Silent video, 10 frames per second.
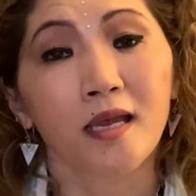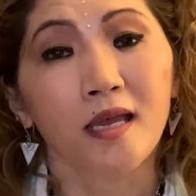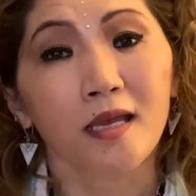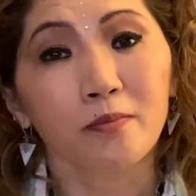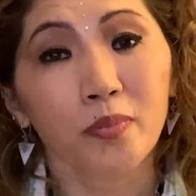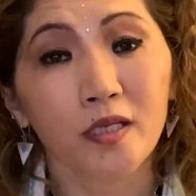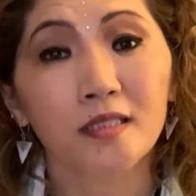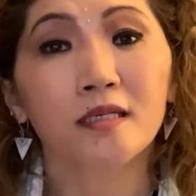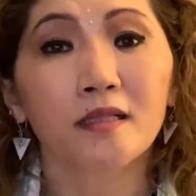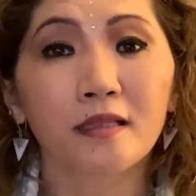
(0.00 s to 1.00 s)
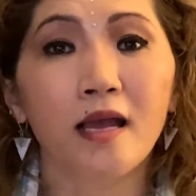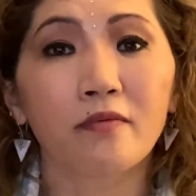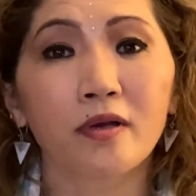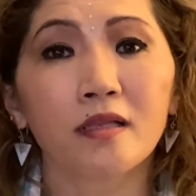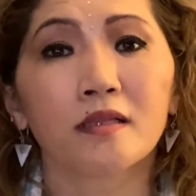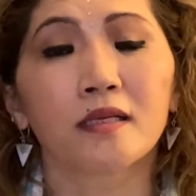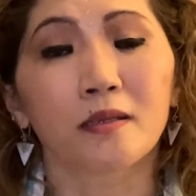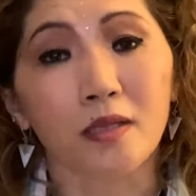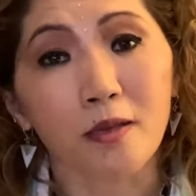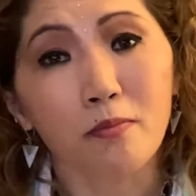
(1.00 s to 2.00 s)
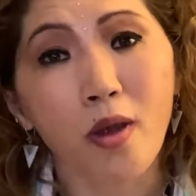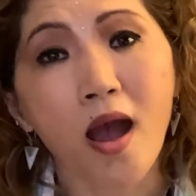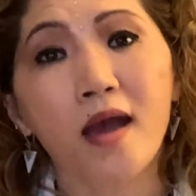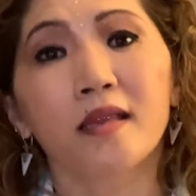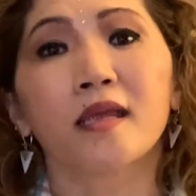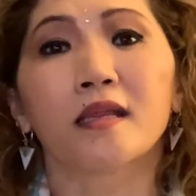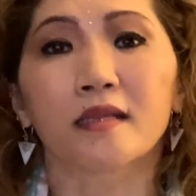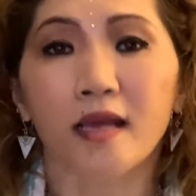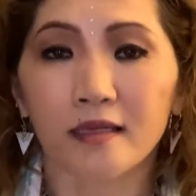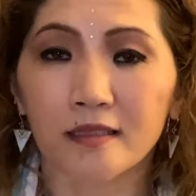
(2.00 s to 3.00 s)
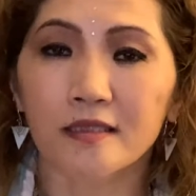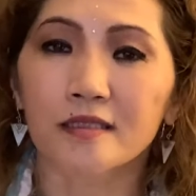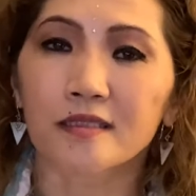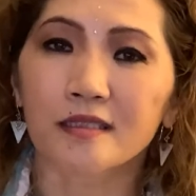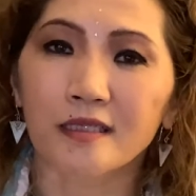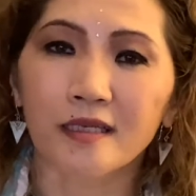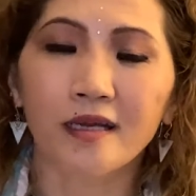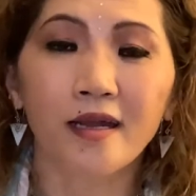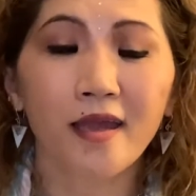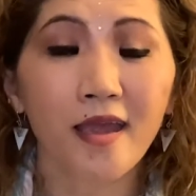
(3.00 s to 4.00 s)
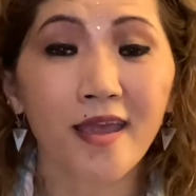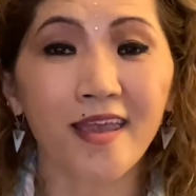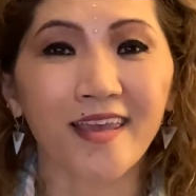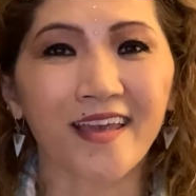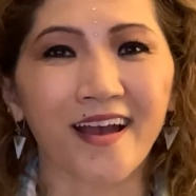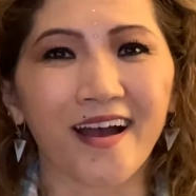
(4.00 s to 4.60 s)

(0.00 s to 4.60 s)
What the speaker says: and physical level, in embodying that energy. Hey,